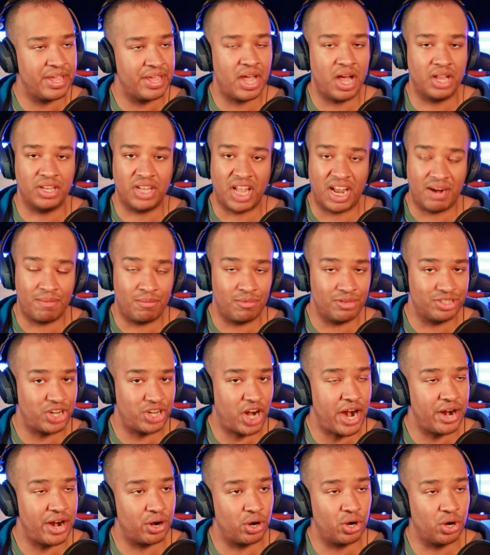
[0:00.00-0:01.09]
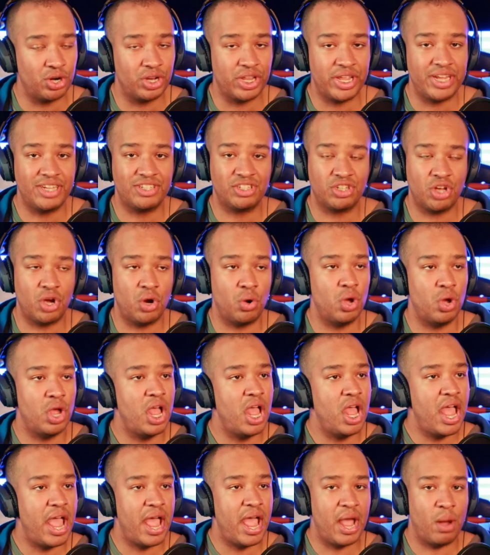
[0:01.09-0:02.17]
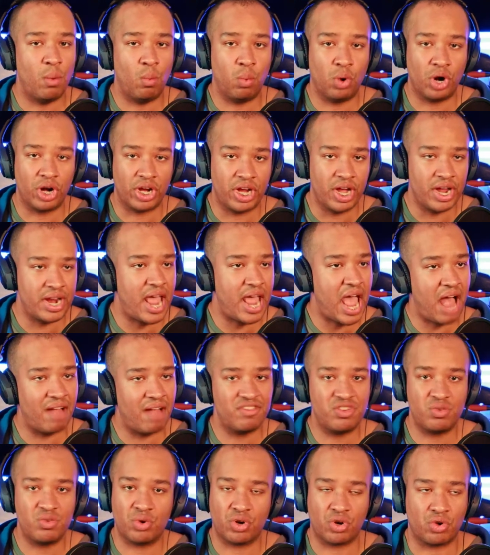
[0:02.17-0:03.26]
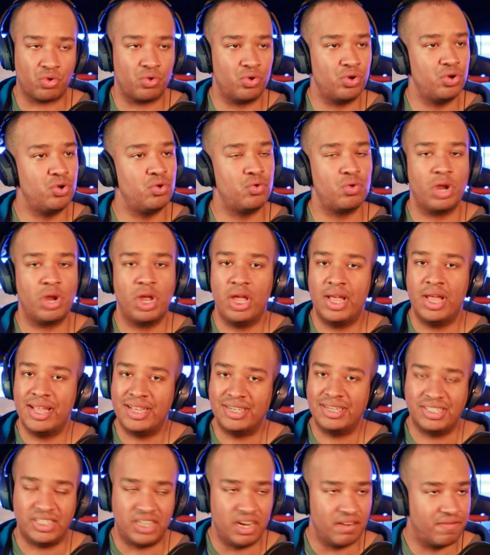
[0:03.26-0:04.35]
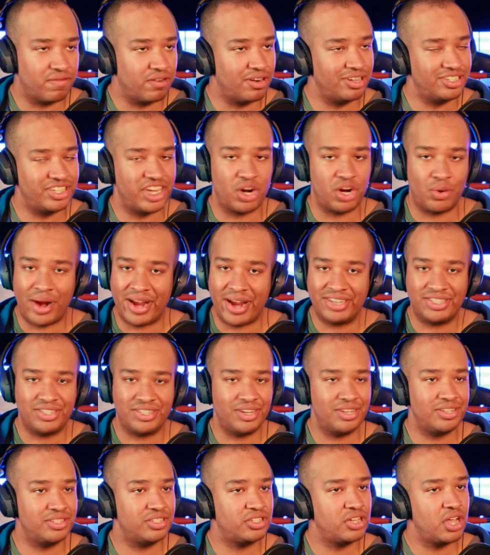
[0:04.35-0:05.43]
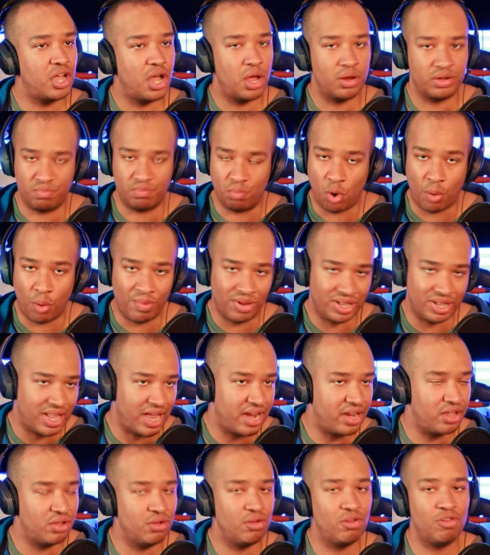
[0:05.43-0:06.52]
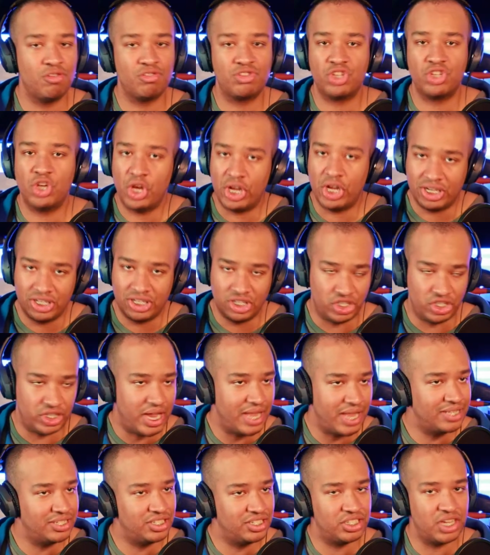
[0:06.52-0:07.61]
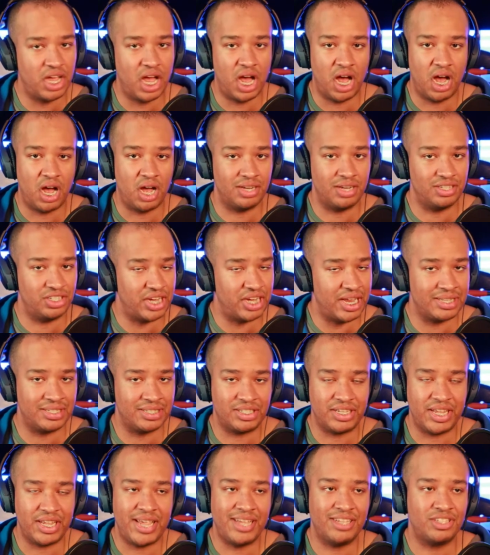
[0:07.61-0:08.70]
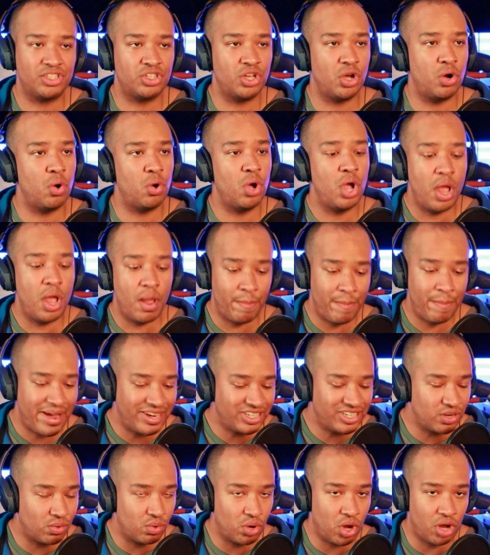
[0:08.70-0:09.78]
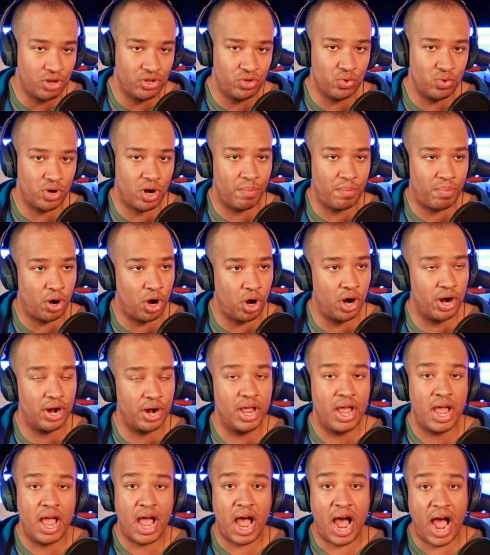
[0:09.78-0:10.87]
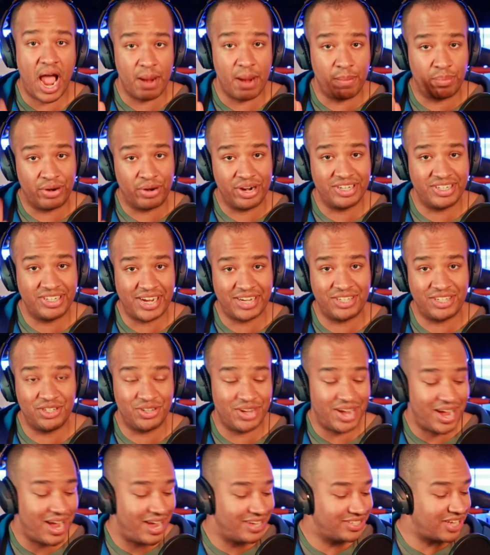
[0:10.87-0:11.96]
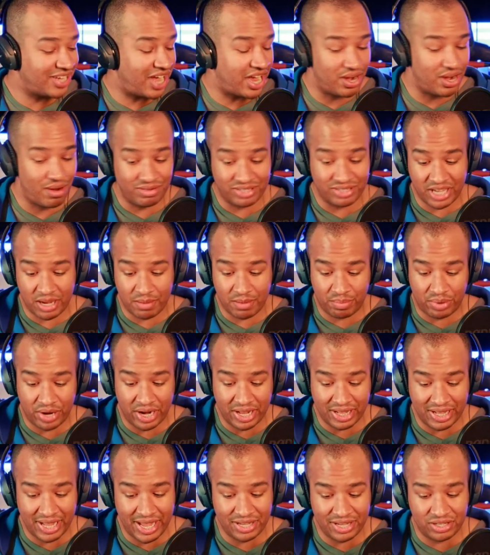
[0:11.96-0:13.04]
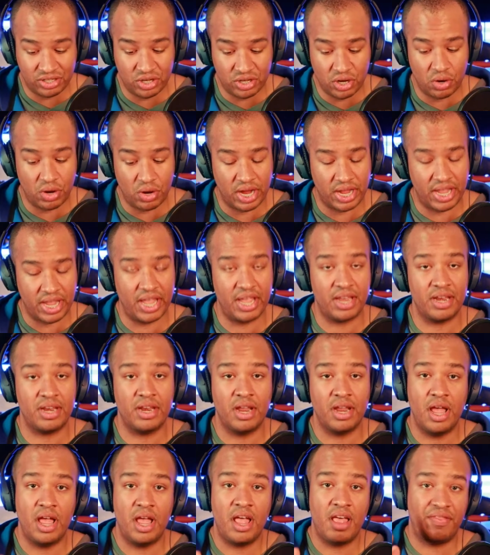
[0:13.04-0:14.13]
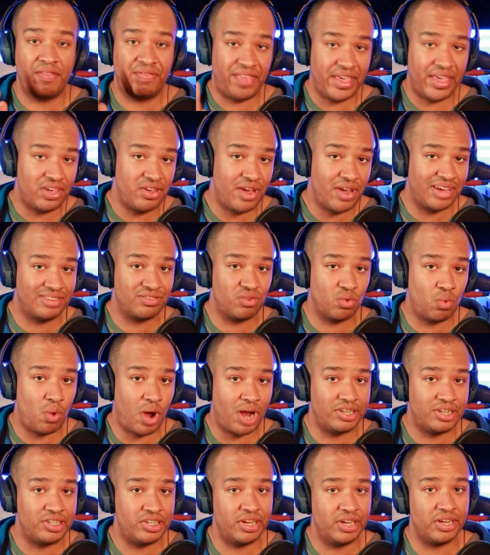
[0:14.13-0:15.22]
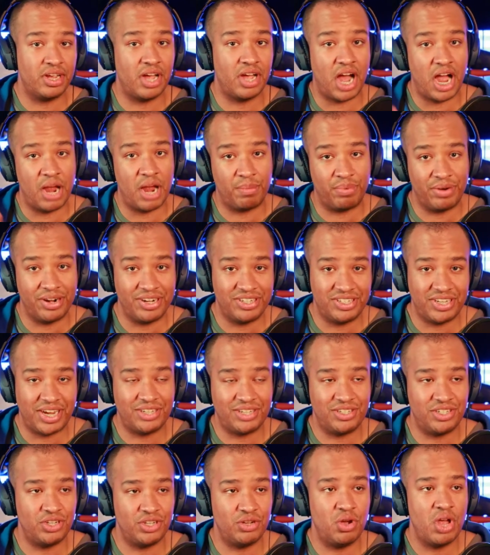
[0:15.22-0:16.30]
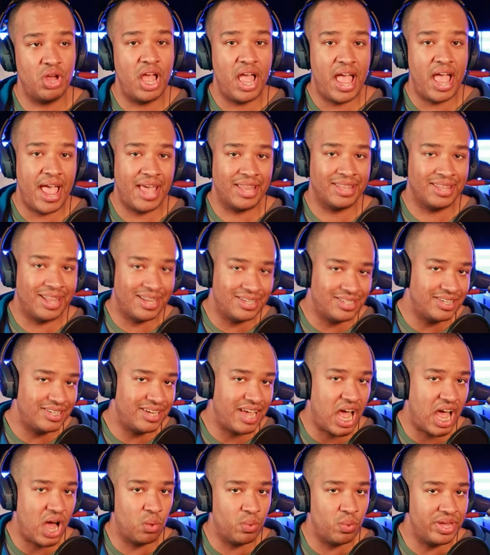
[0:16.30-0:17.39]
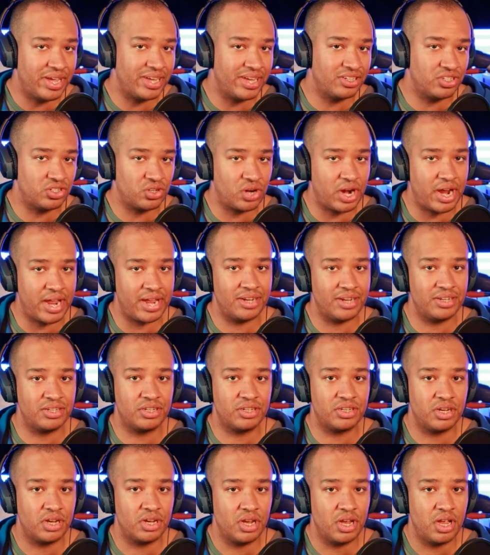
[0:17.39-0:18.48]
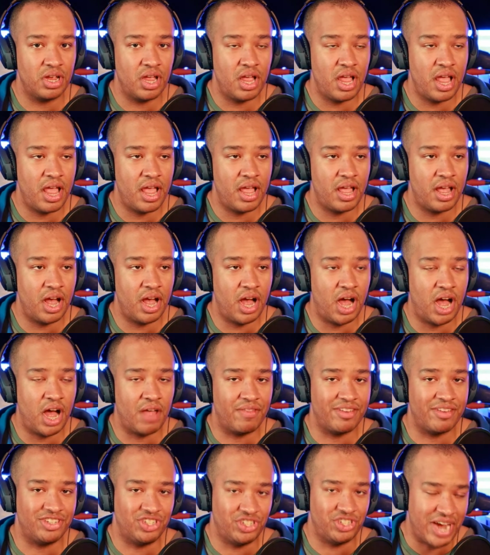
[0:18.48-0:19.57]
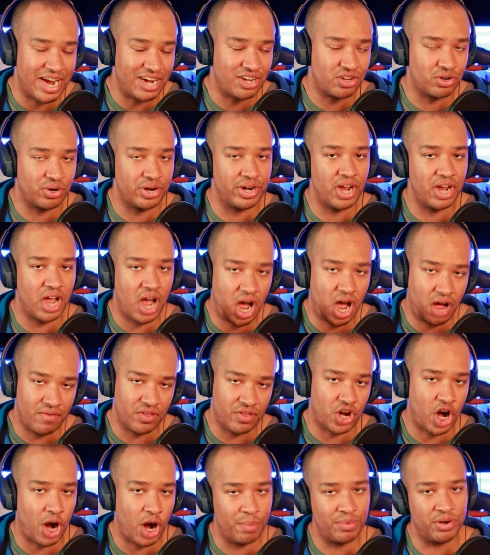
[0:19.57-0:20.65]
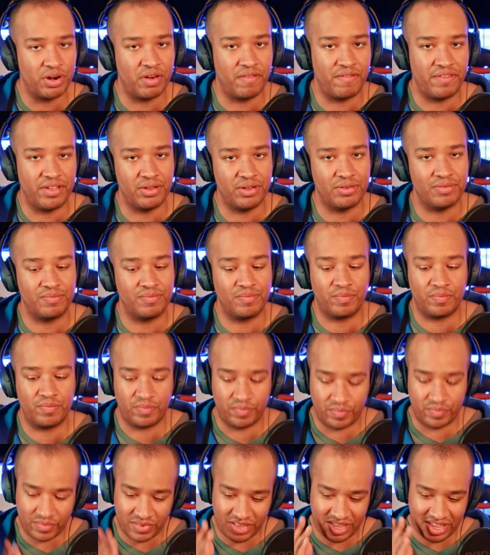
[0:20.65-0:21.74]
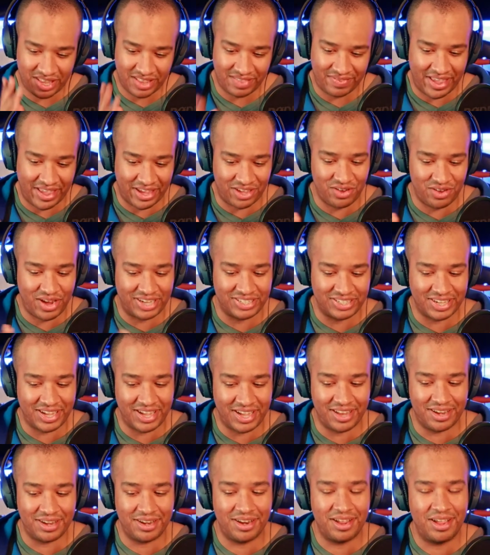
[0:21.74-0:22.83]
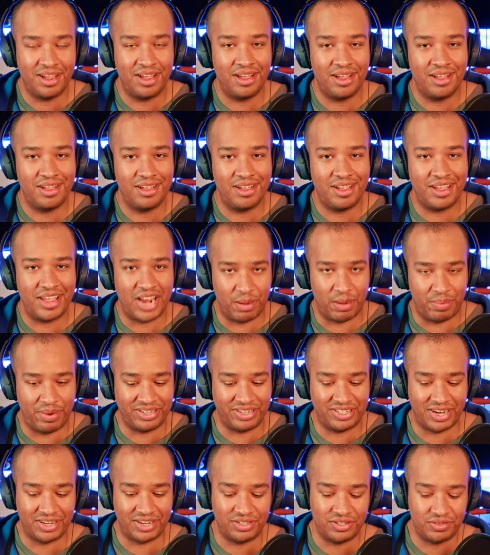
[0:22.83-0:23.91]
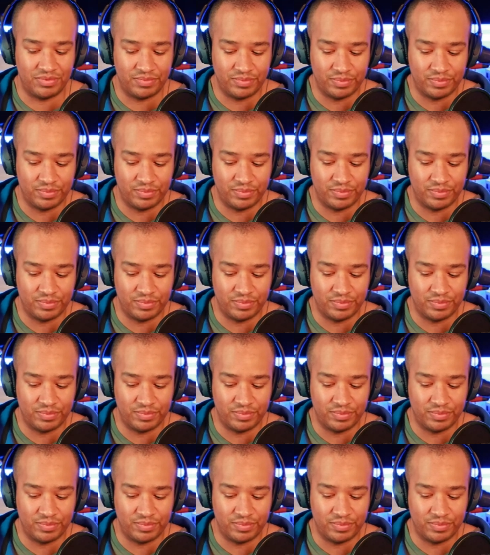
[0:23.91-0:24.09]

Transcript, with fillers: A lot of them retired early. So we're going to have to recruit different generations, more millennials, Gen, uh, Gen Z. So make sure we're all doing our part. I appreciate you guys. I know it's getting pretty late. So, again, thank you guys for watching. I appreciate you. And let's see how we can change uh, the trajectory of the Carpenter Field. Thank you guys again, and I appreciate you.